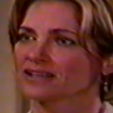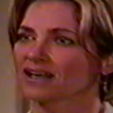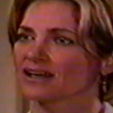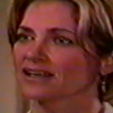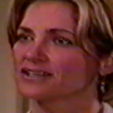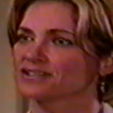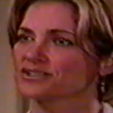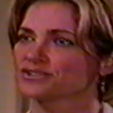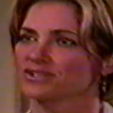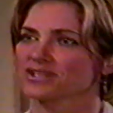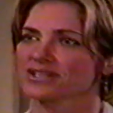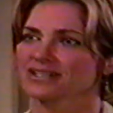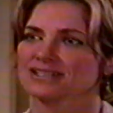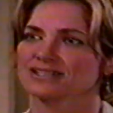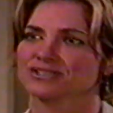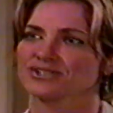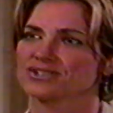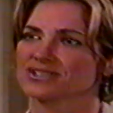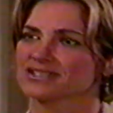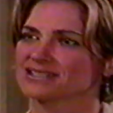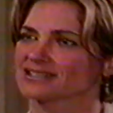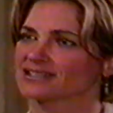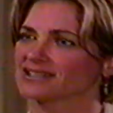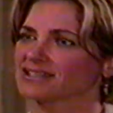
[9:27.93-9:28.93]
God, it's just,
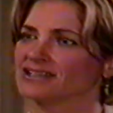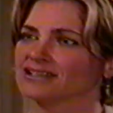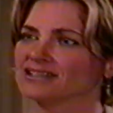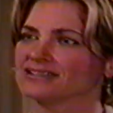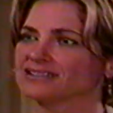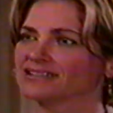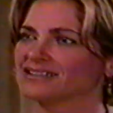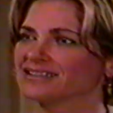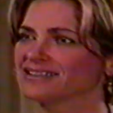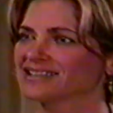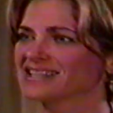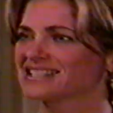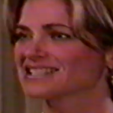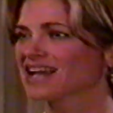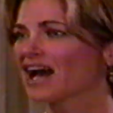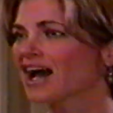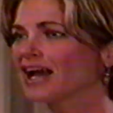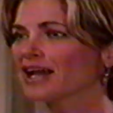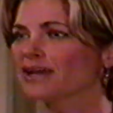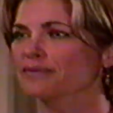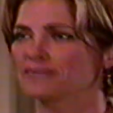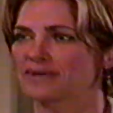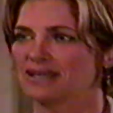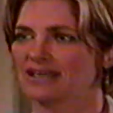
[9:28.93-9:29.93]
it's just the
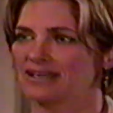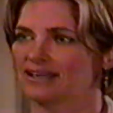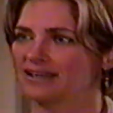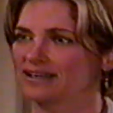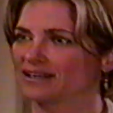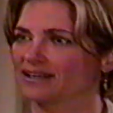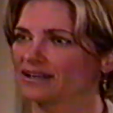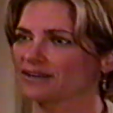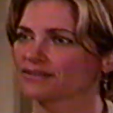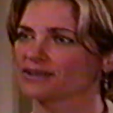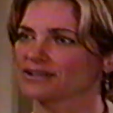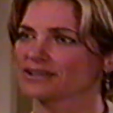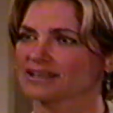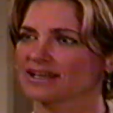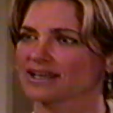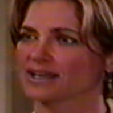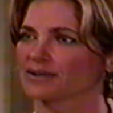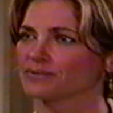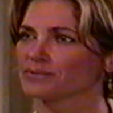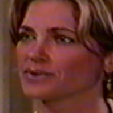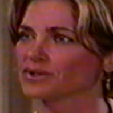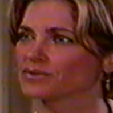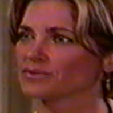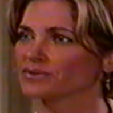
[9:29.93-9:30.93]
timing and
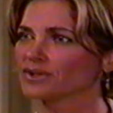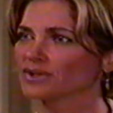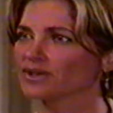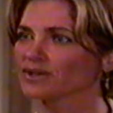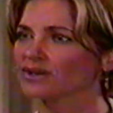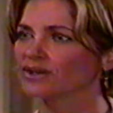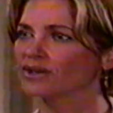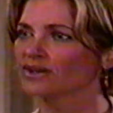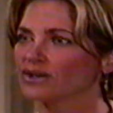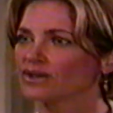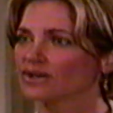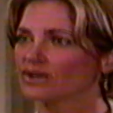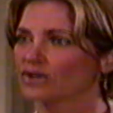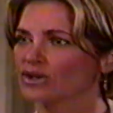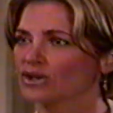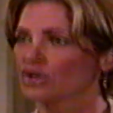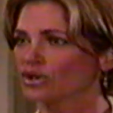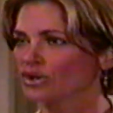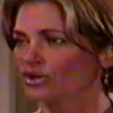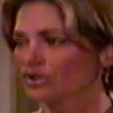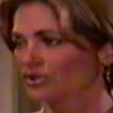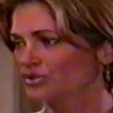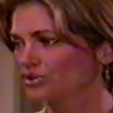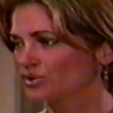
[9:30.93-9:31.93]
everything. I mean,
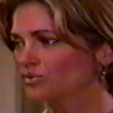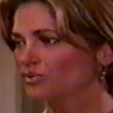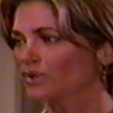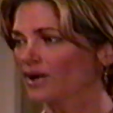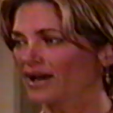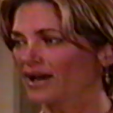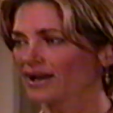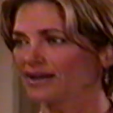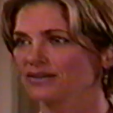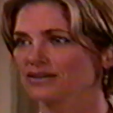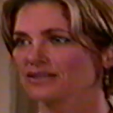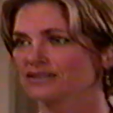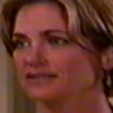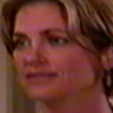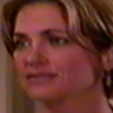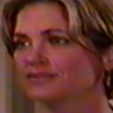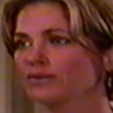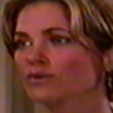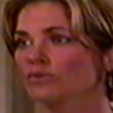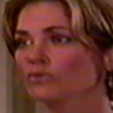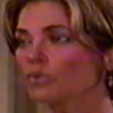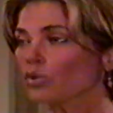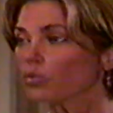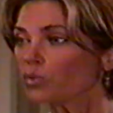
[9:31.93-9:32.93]
do I...
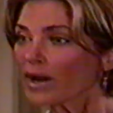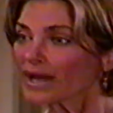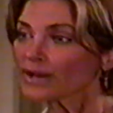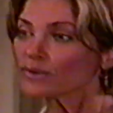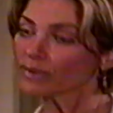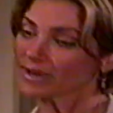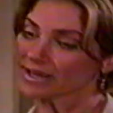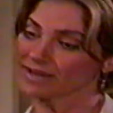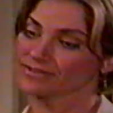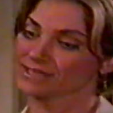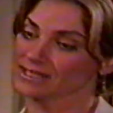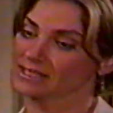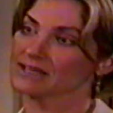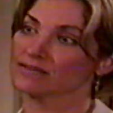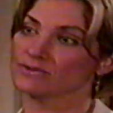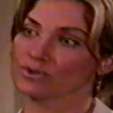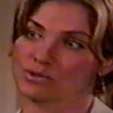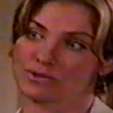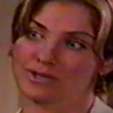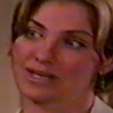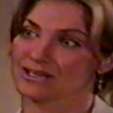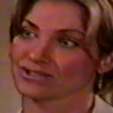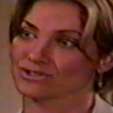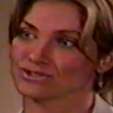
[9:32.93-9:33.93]
Well, why do I have to give
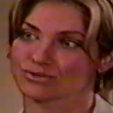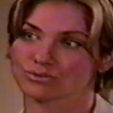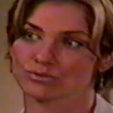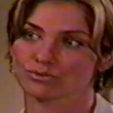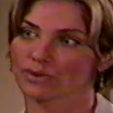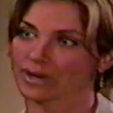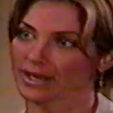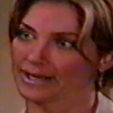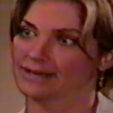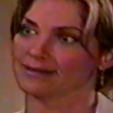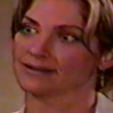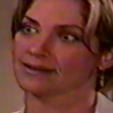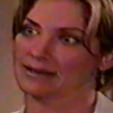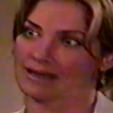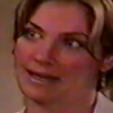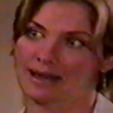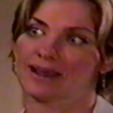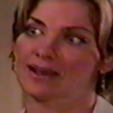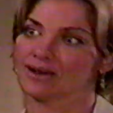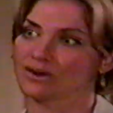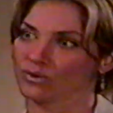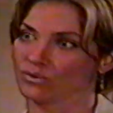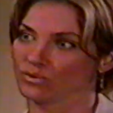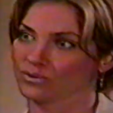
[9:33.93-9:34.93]
you an answer right
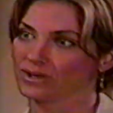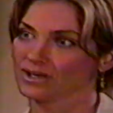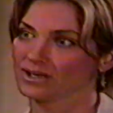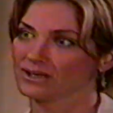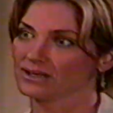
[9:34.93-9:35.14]
now?